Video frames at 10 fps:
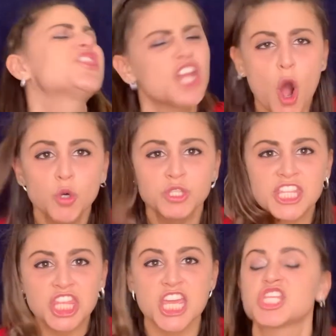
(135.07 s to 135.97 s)
The
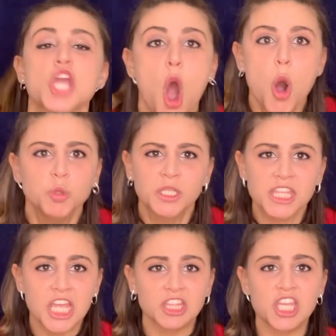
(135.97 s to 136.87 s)
only thing, the only
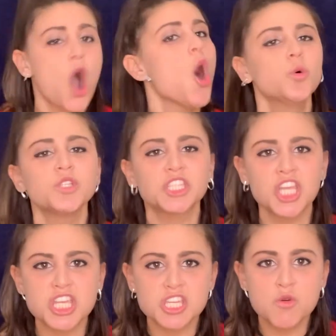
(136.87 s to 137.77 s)
thing only
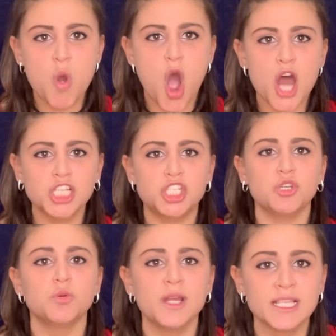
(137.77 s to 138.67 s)
thing you want to
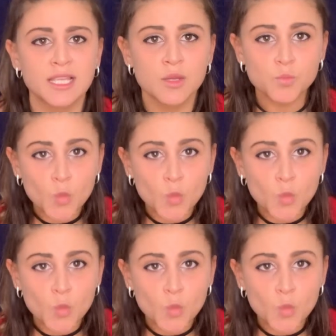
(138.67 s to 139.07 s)
do is.